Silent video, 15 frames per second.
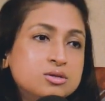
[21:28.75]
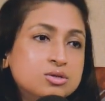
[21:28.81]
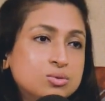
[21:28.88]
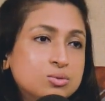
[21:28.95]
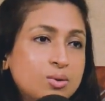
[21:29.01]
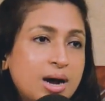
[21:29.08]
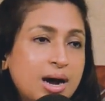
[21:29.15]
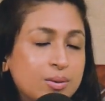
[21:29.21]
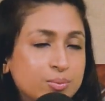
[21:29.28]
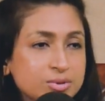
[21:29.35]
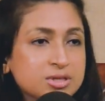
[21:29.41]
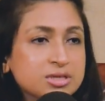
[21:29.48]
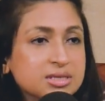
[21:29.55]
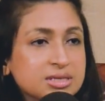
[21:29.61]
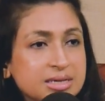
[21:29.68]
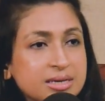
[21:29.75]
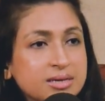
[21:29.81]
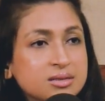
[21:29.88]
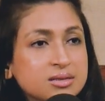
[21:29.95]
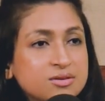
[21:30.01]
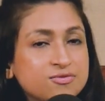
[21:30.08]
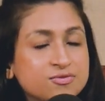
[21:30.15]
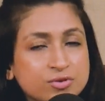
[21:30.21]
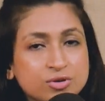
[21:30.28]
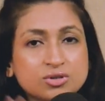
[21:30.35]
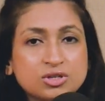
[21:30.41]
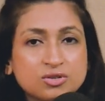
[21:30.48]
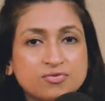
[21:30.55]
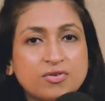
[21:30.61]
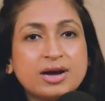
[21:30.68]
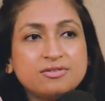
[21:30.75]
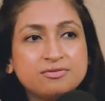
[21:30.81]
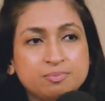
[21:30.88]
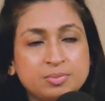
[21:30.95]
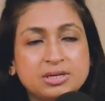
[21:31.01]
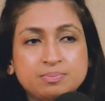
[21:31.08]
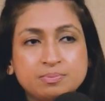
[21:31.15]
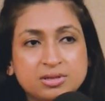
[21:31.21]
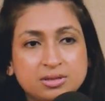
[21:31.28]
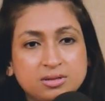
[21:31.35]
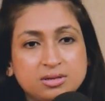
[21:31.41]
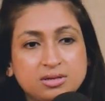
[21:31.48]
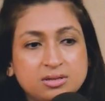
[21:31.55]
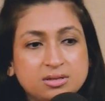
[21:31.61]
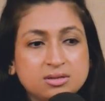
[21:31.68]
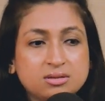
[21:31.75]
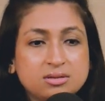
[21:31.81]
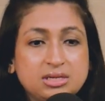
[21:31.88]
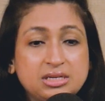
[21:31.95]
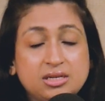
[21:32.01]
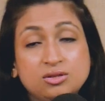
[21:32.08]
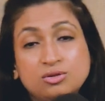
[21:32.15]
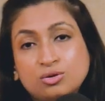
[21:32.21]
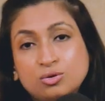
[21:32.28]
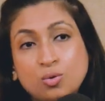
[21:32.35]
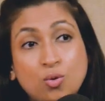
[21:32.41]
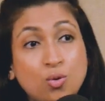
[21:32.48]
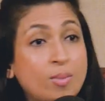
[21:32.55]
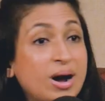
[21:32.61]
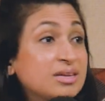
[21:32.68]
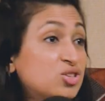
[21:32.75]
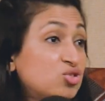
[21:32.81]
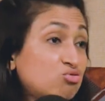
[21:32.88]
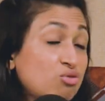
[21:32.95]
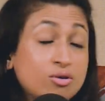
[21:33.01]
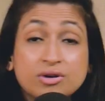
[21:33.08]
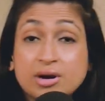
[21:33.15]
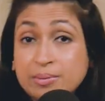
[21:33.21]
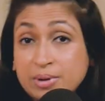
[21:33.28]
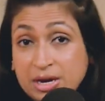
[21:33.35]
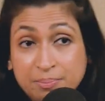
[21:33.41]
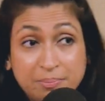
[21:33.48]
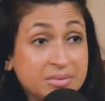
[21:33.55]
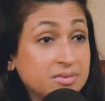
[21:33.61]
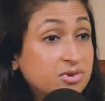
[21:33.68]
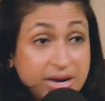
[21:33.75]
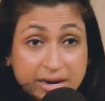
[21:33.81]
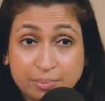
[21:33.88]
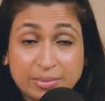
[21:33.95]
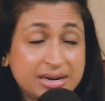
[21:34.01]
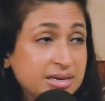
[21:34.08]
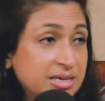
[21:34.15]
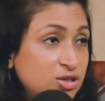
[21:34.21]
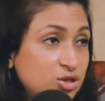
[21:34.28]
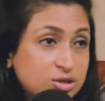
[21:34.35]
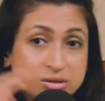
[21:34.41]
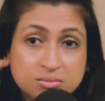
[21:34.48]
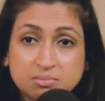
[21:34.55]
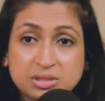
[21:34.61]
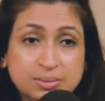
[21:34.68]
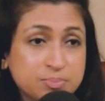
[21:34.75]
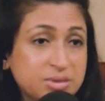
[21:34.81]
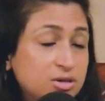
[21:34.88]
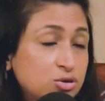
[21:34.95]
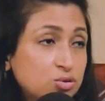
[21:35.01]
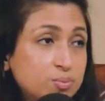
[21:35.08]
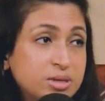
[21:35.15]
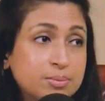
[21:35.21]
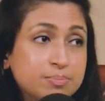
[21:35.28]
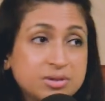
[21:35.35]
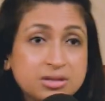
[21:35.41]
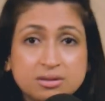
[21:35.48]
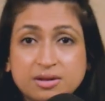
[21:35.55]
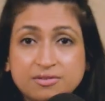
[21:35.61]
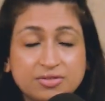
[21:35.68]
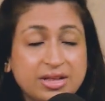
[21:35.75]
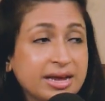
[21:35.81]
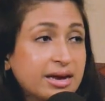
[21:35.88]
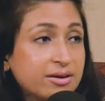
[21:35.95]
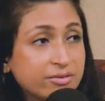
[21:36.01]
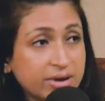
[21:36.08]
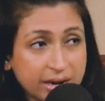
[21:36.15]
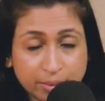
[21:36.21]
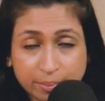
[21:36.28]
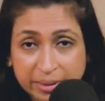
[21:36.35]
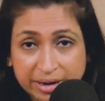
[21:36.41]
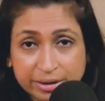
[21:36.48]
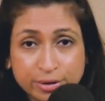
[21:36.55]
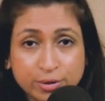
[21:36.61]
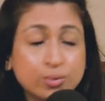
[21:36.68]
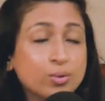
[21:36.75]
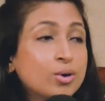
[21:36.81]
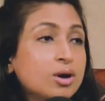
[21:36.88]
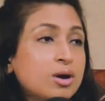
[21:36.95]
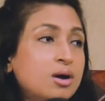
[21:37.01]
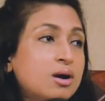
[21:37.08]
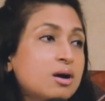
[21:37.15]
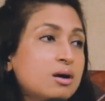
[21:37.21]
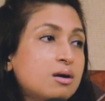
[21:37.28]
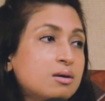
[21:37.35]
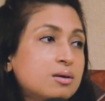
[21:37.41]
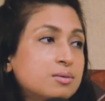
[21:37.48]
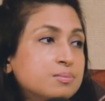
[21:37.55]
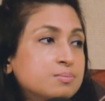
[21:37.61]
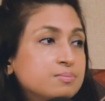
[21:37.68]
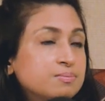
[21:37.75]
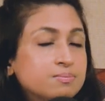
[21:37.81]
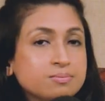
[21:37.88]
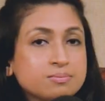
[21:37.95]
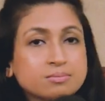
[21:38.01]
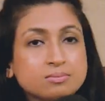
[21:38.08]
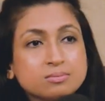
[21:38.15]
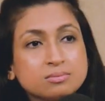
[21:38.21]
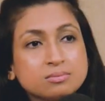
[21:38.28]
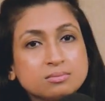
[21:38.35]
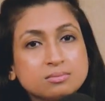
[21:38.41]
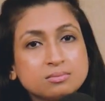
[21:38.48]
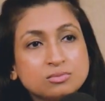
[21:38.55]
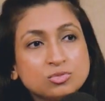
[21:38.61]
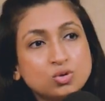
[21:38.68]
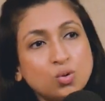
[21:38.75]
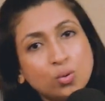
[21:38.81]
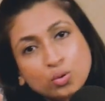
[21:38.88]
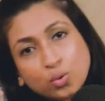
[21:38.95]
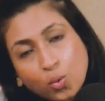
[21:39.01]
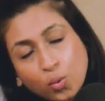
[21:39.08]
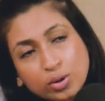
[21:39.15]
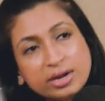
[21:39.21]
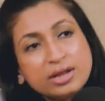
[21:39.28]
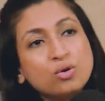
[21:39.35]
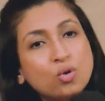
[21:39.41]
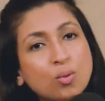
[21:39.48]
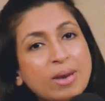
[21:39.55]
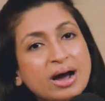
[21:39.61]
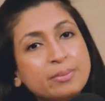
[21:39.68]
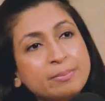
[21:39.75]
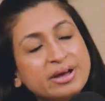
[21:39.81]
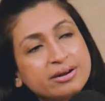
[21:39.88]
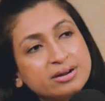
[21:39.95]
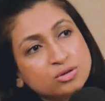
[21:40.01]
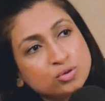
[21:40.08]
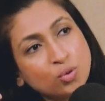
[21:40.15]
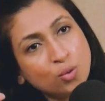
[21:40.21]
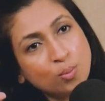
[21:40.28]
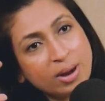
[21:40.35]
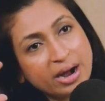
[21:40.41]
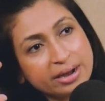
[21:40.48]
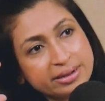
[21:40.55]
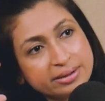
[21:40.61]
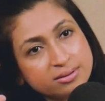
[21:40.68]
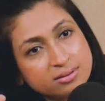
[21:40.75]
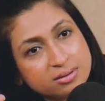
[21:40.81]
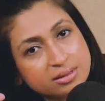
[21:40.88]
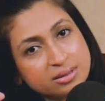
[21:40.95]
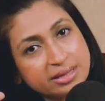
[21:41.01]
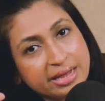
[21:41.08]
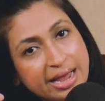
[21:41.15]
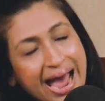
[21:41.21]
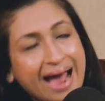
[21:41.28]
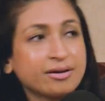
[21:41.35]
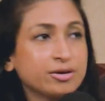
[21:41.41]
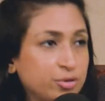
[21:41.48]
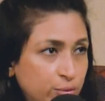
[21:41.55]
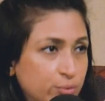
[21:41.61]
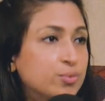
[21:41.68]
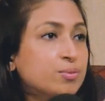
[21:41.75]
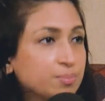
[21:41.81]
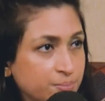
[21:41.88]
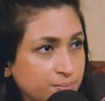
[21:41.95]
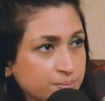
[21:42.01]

So I would say the first 5 people is either go by strong recommendation, speak to people if they can recommend you. Don't only go by merit, go by their attitude.